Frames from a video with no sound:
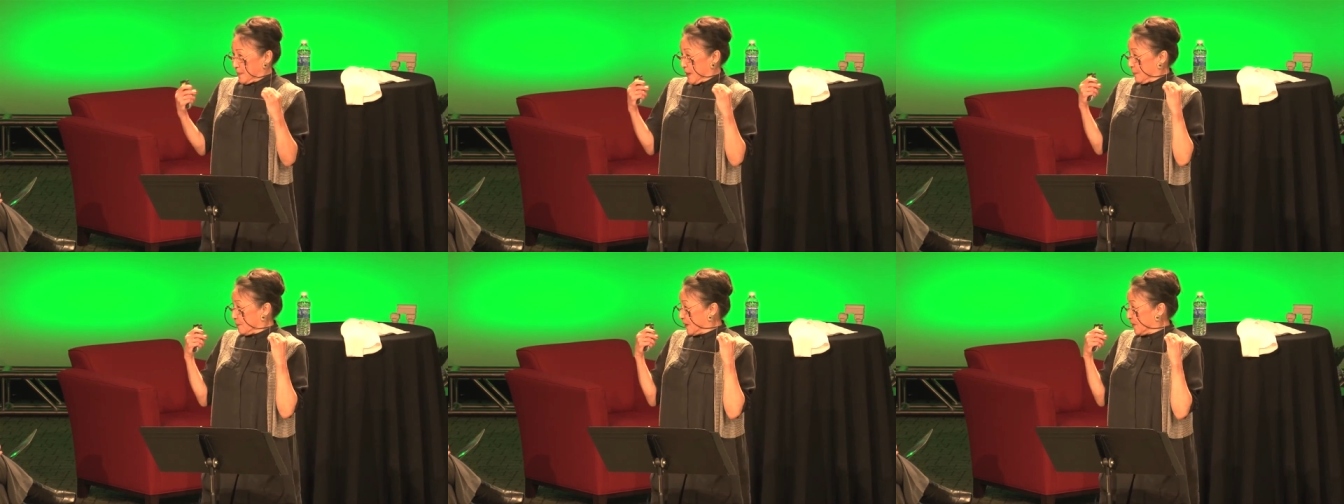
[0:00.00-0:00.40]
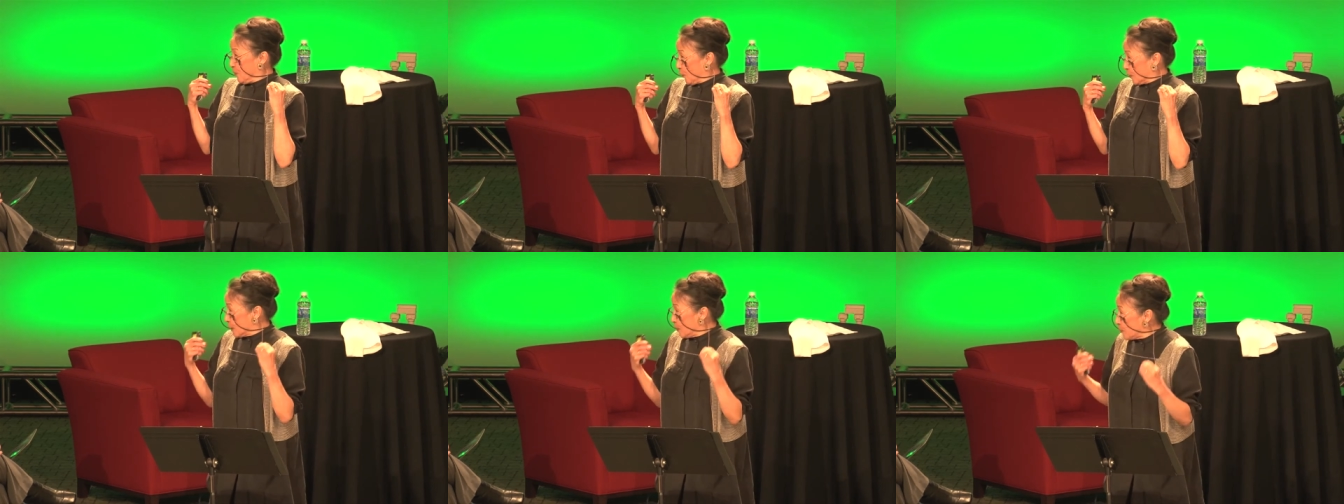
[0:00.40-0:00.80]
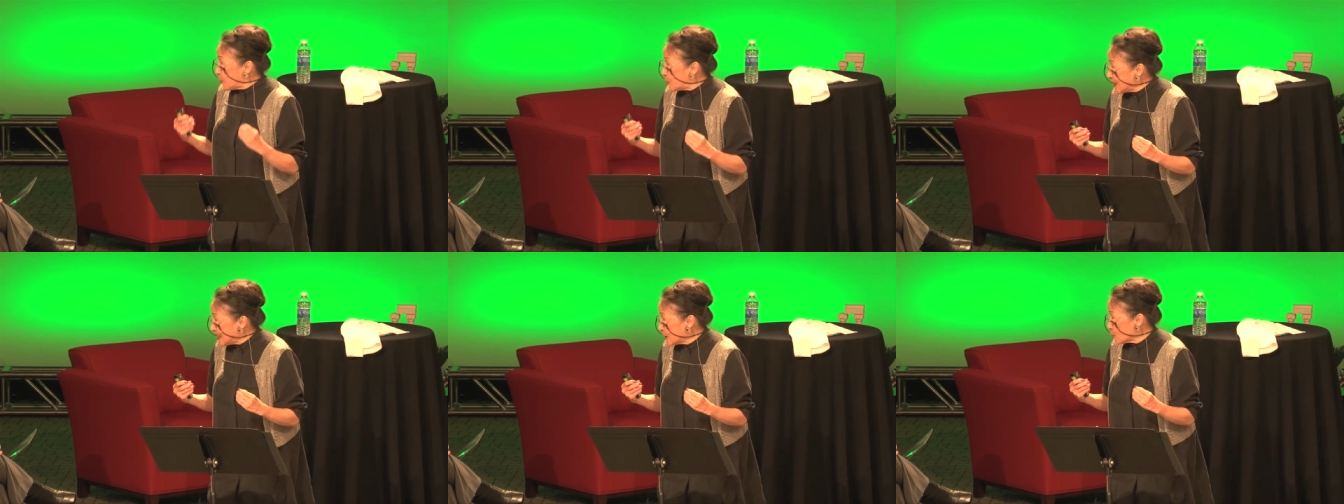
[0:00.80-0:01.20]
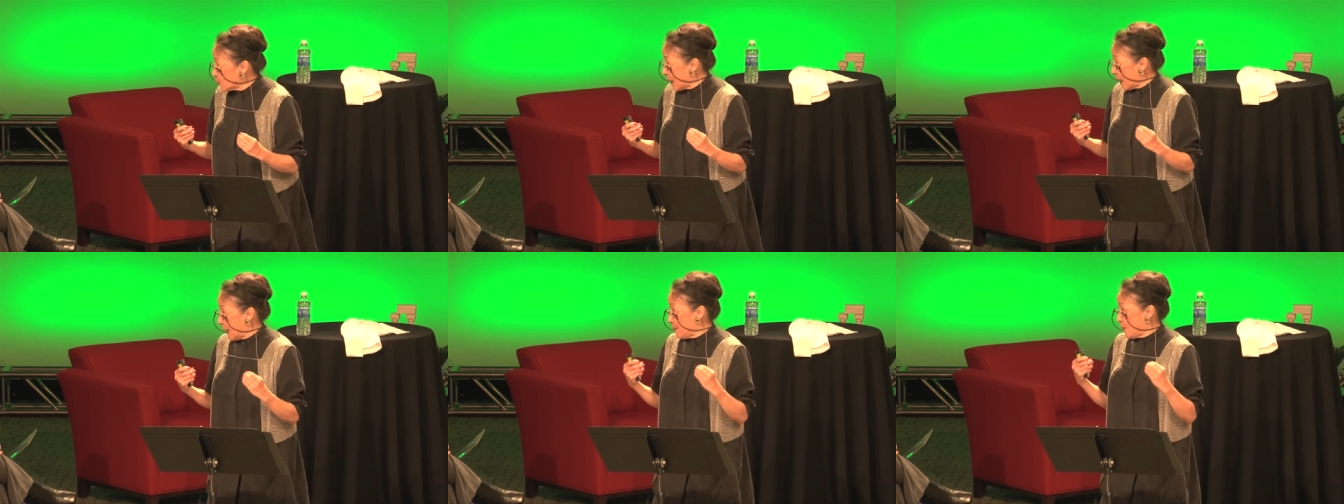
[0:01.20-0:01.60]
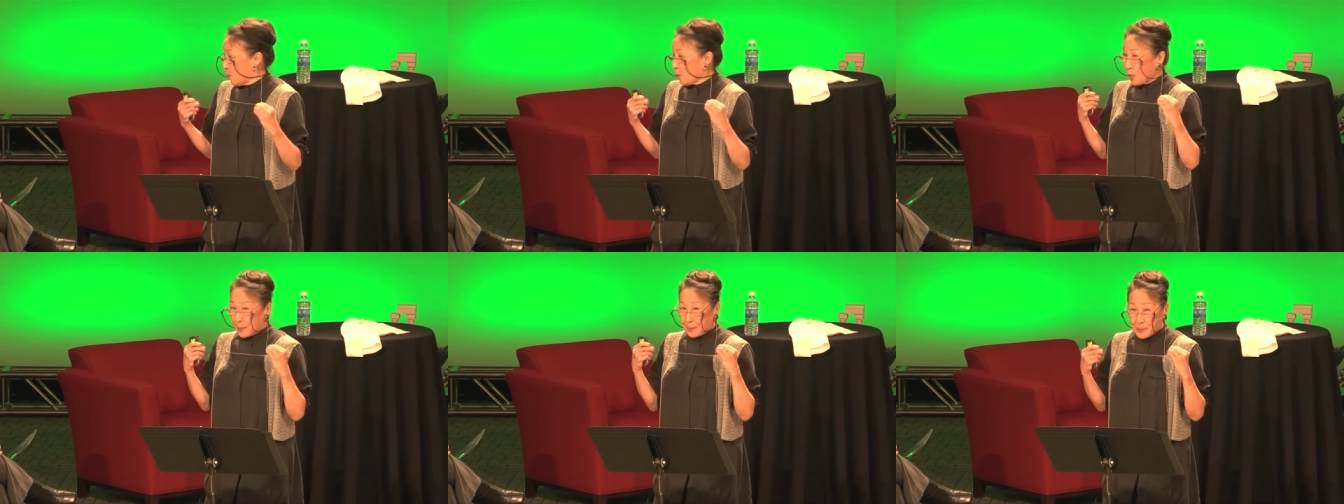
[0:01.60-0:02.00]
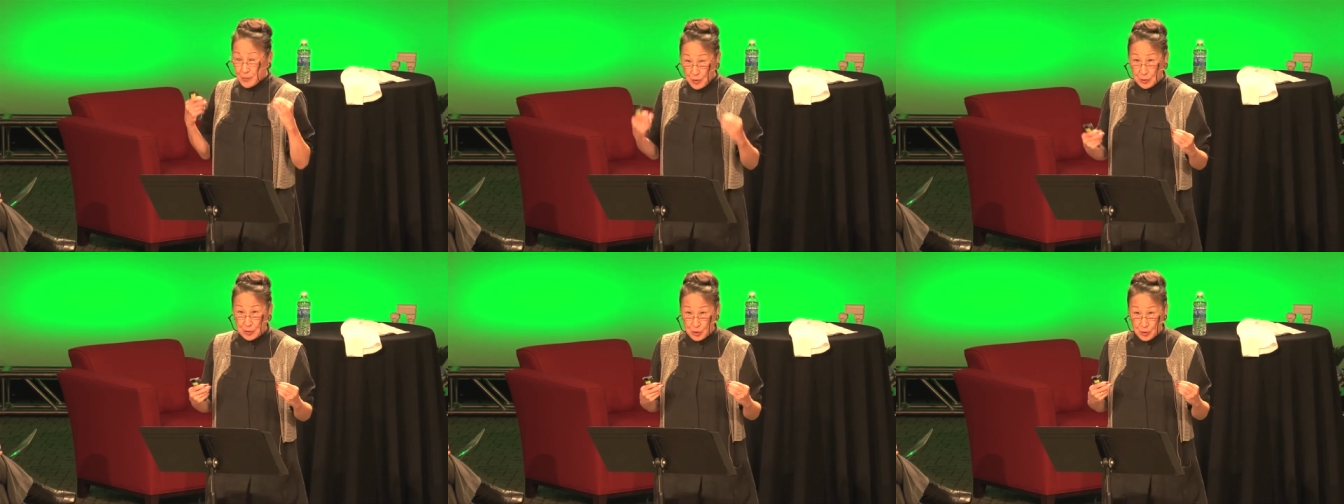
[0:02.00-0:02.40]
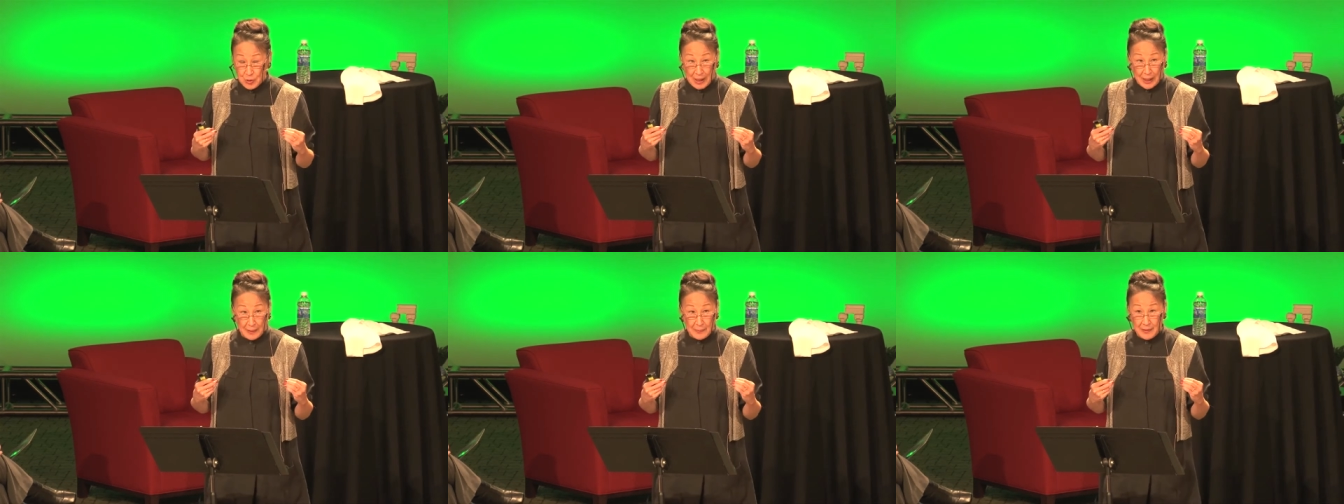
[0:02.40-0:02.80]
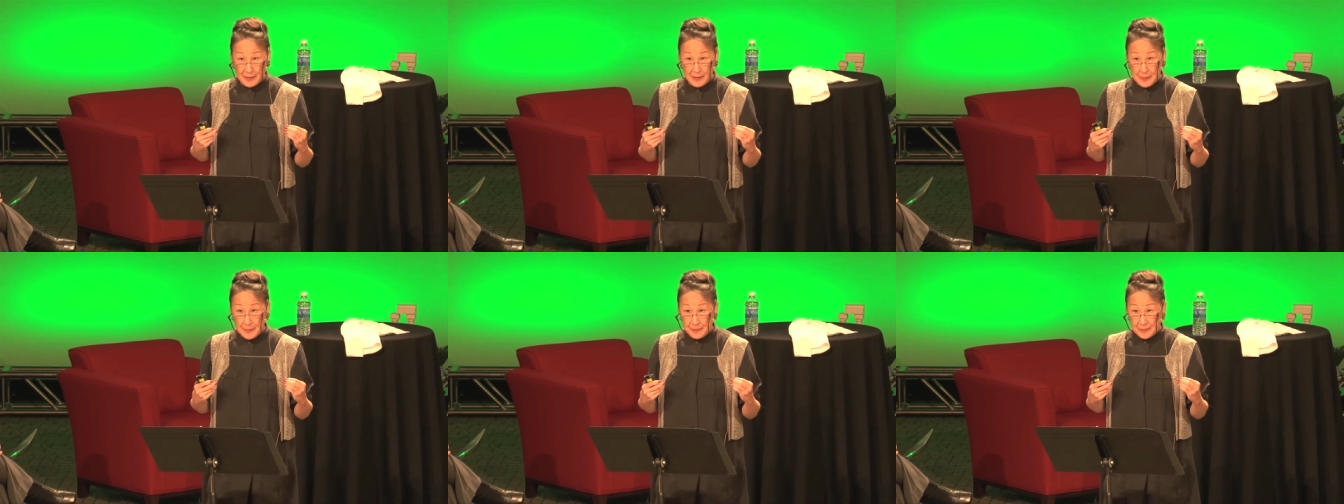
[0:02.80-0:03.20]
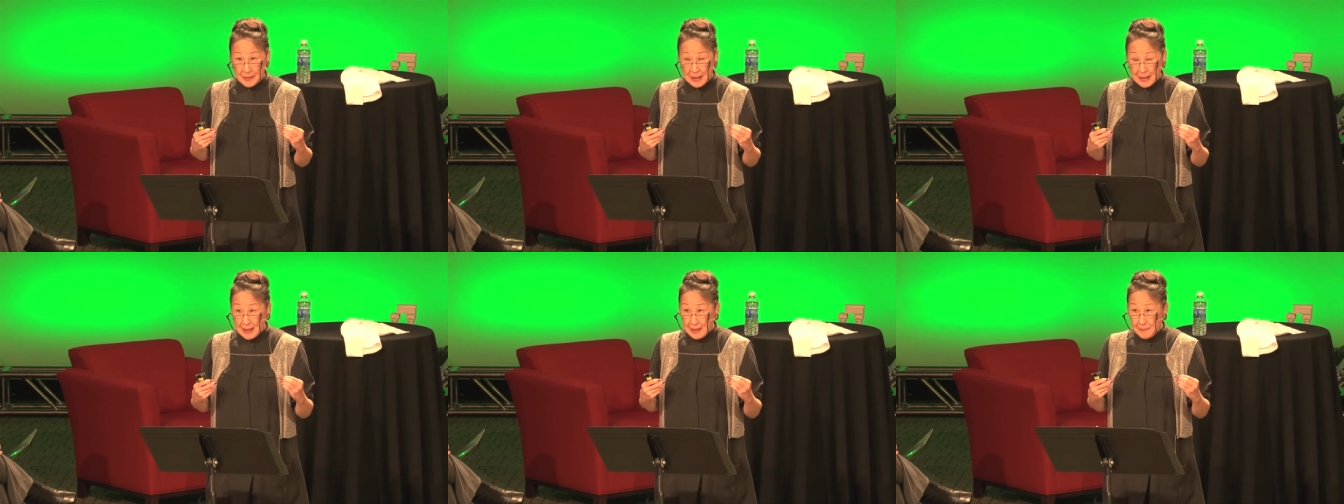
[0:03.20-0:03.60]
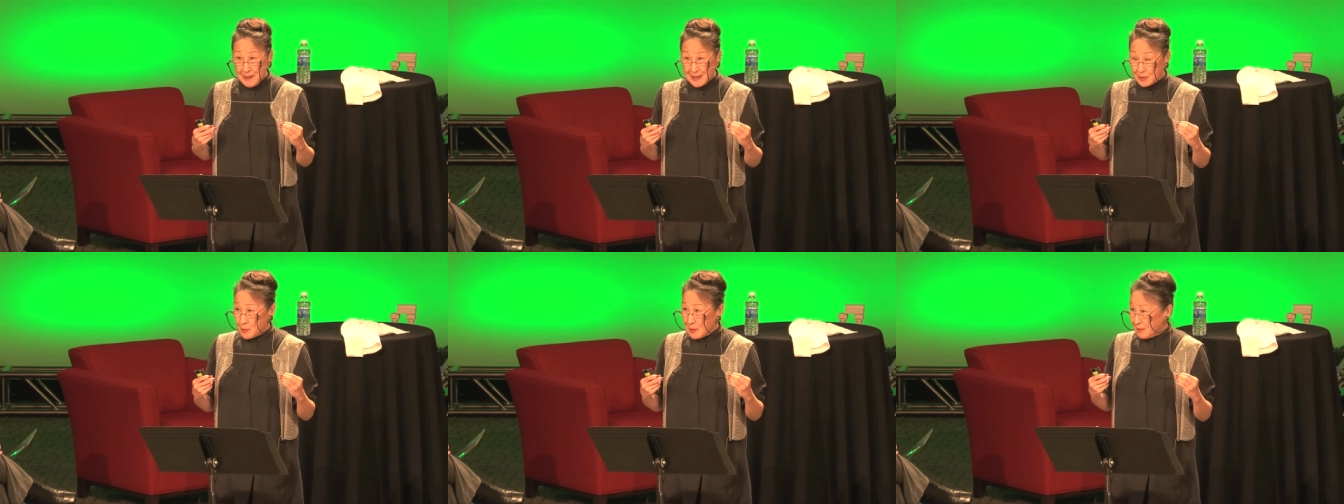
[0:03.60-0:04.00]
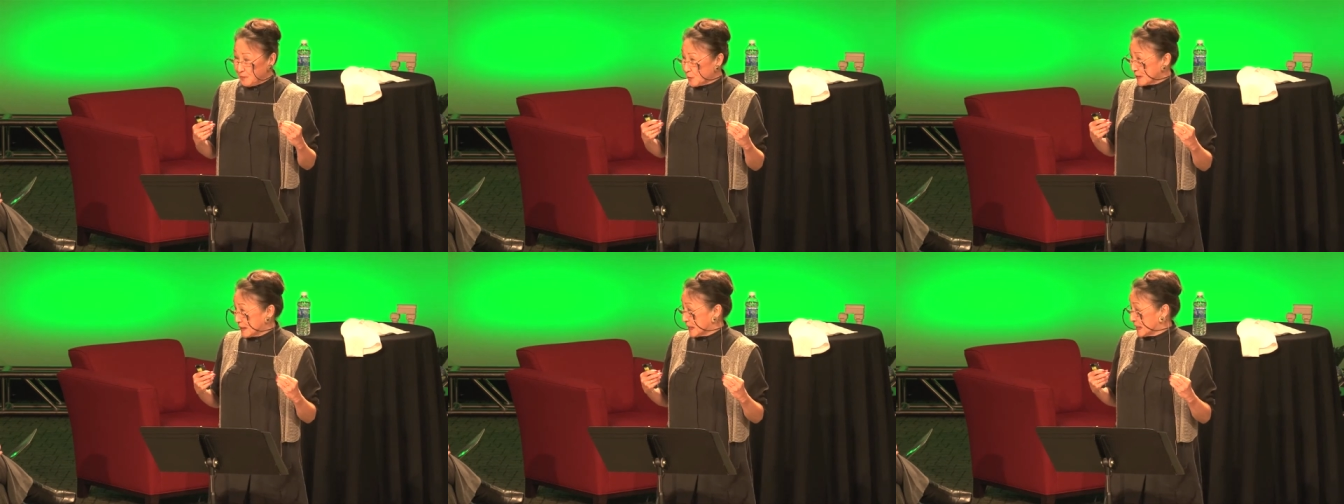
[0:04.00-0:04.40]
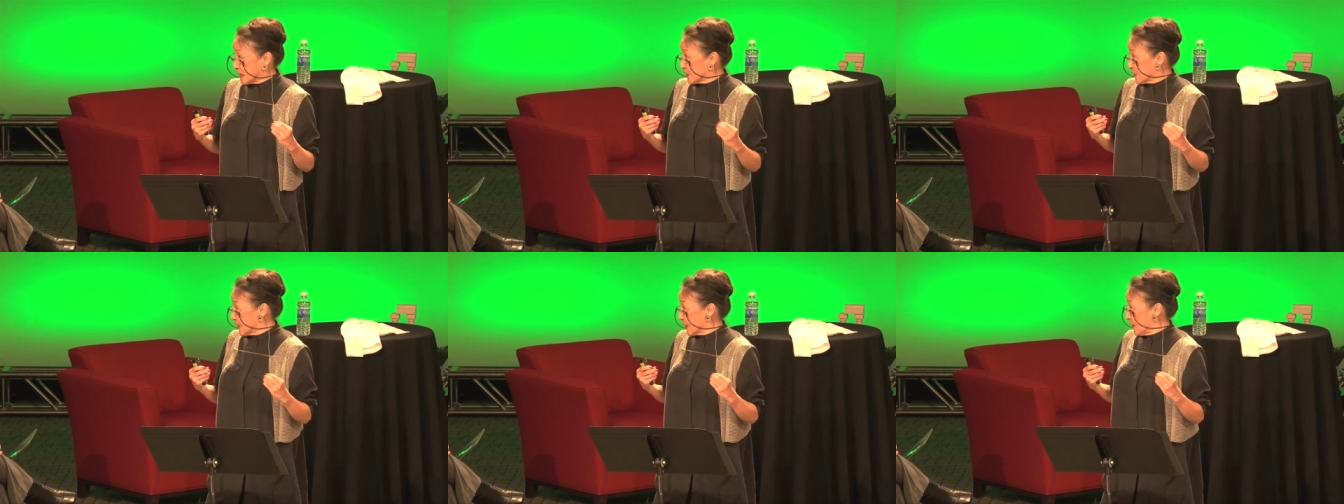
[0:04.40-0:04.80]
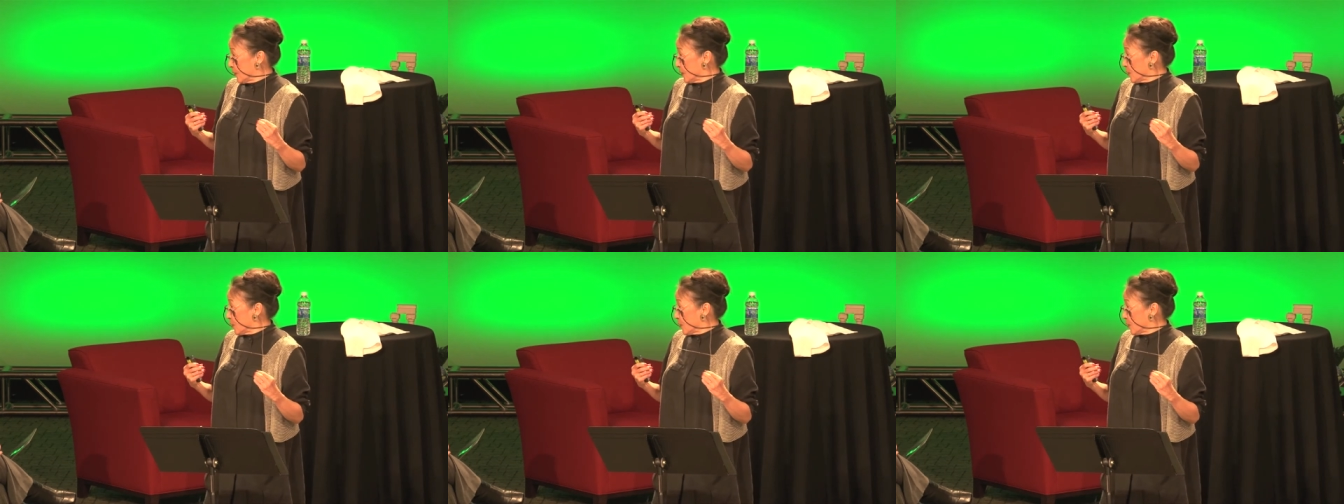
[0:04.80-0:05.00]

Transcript: before you prescribe or proscribe. About 12, 14 years ago in the